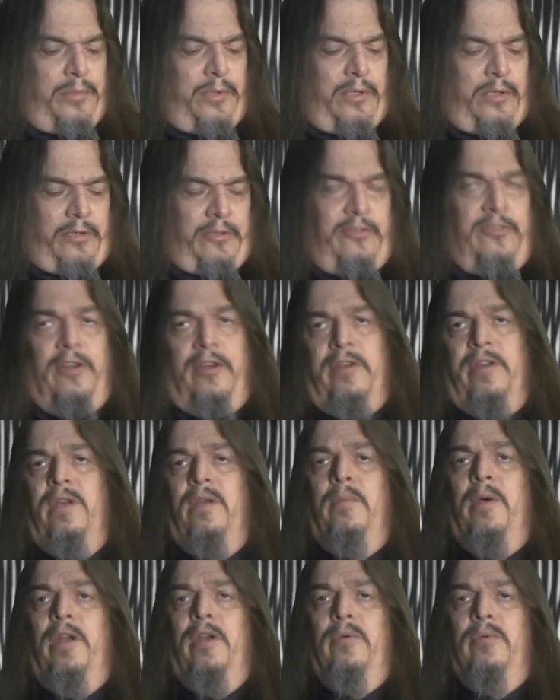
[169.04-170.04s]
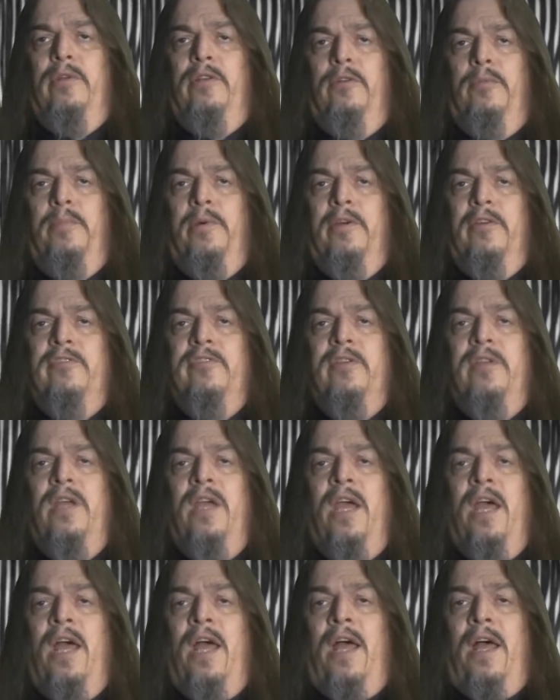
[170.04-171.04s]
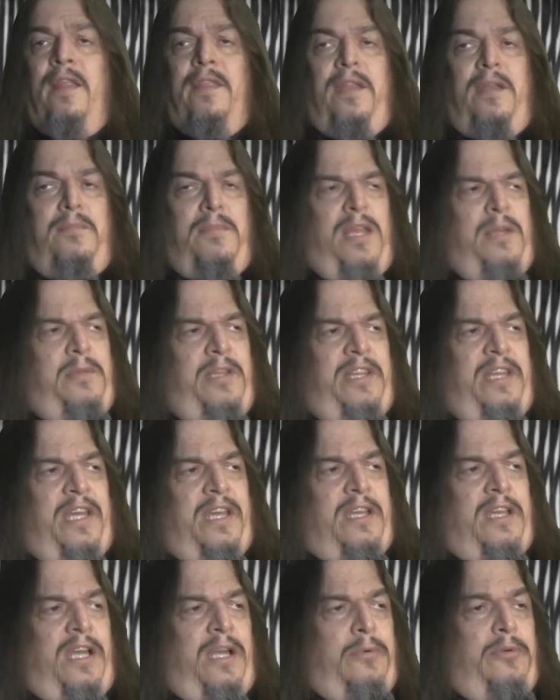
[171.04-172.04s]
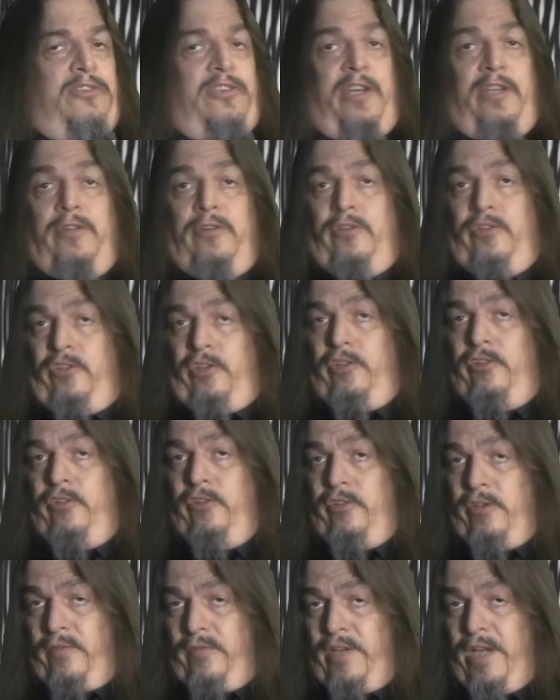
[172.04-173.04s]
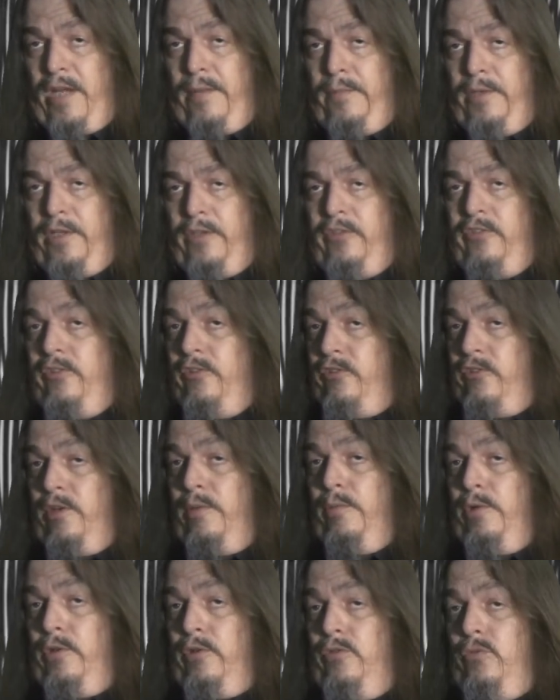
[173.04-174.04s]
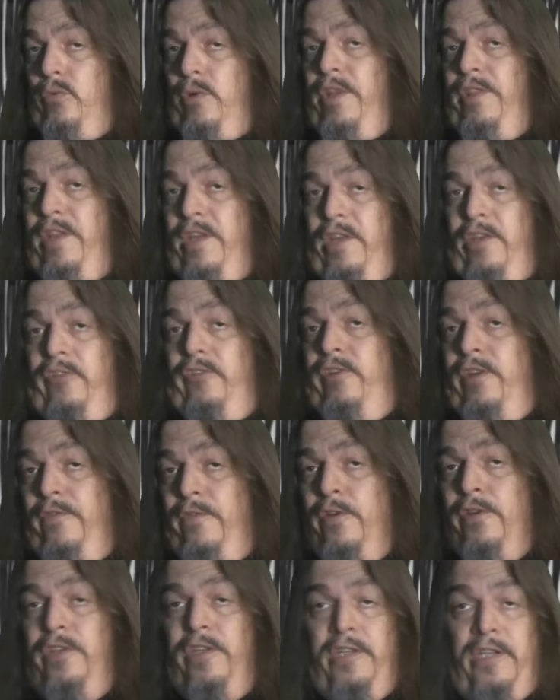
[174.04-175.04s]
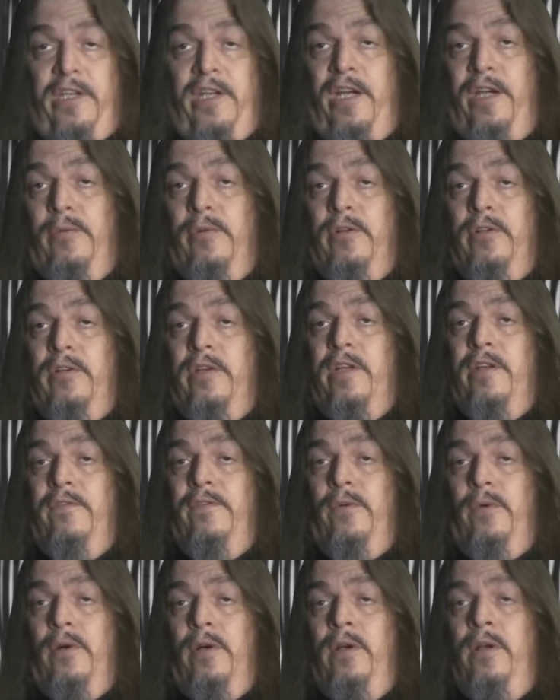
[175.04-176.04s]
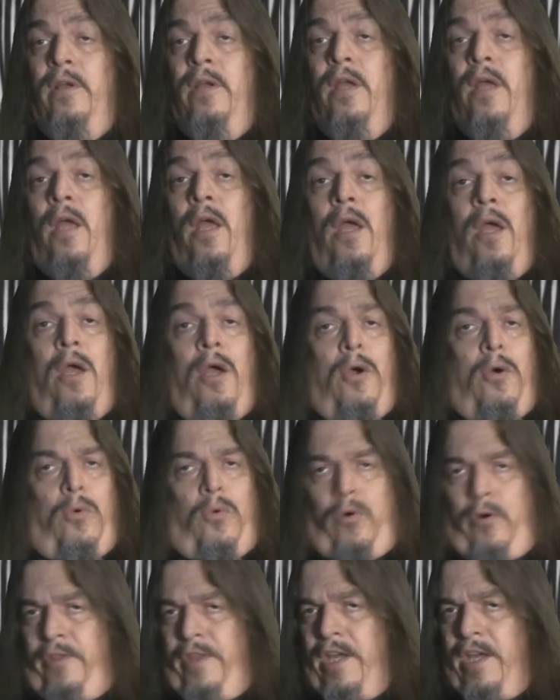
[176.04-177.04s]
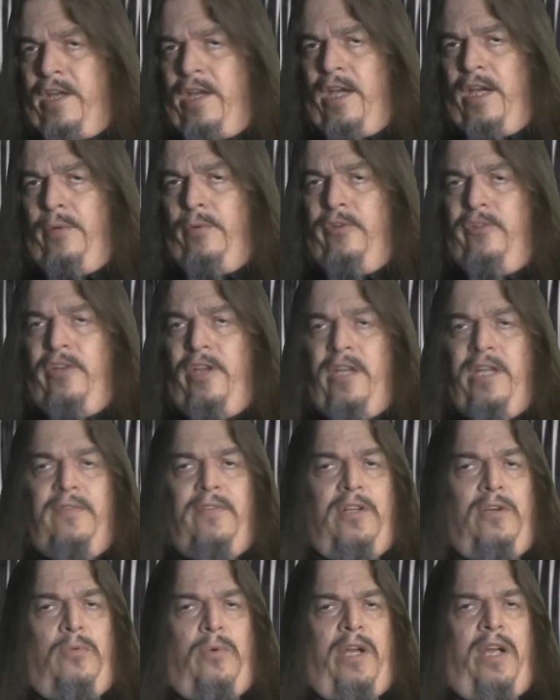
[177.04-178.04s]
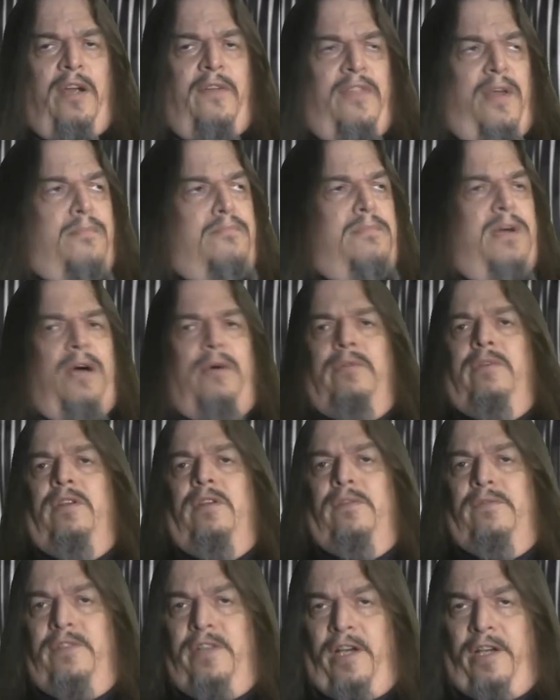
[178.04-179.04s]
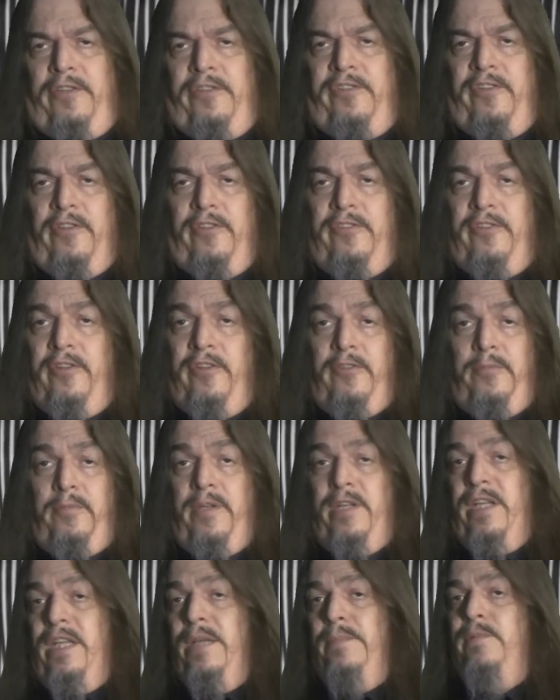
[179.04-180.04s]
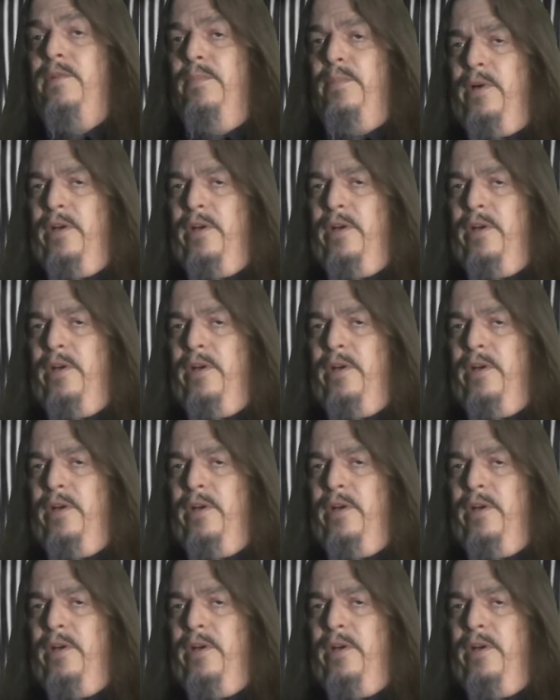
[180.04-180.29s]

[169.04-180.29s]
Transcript: that Paul is talking about a real person, then maybe that guy was either Jesus of Damneus, someone who we think is different than the guy we're looking for, or that guy was not even aware of the mountain of nonsense that has been heaped